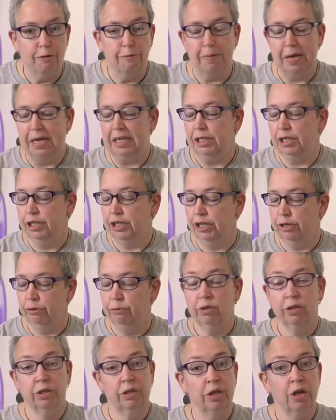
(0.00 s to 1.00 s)
our bass
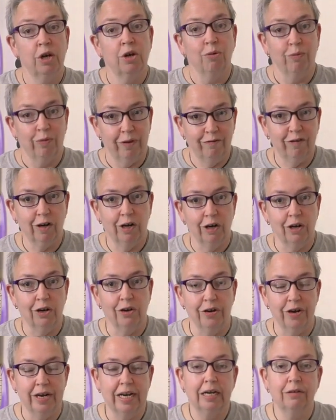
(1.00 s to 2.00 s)
ukes, we've got to
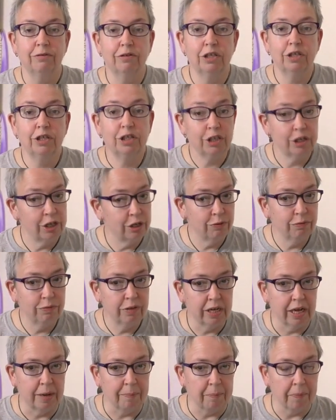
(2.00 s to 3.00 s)
learn how to
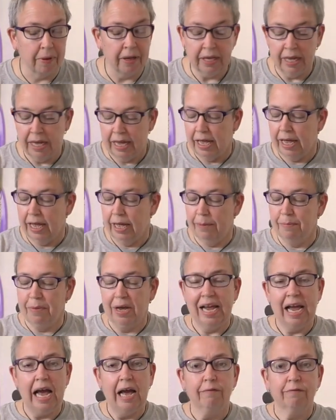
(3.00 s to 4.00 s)
tune them.
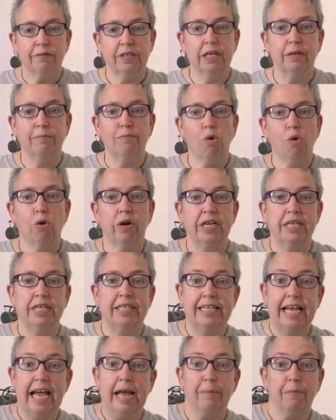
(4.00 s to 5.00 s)
I have done a more
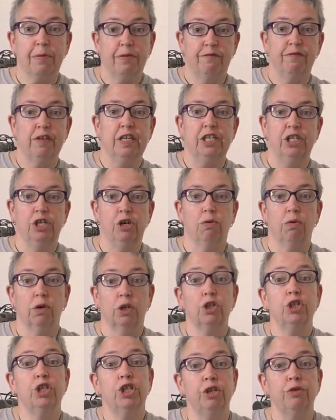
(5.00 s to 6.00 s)
in-depth video
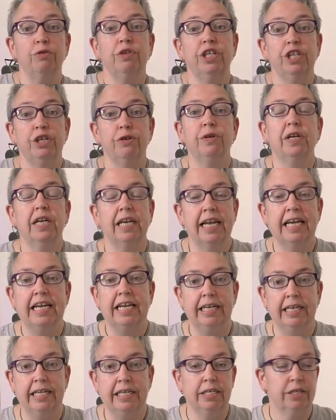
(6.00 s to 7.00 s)
on tuning
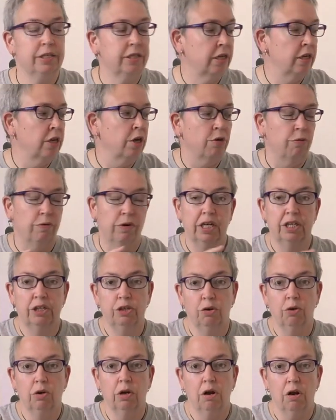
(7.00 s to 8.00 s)
ukuleles, where I
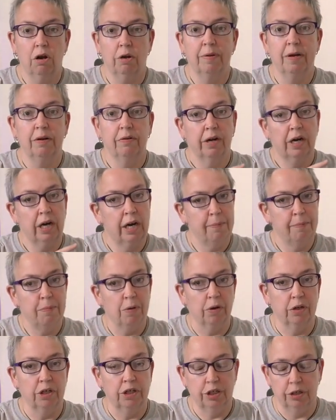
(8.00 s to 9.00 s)
talk a lot about
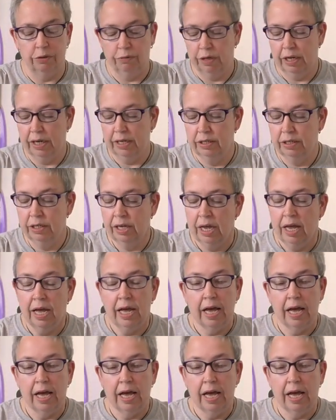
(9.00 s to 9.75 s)
clip-on tuners.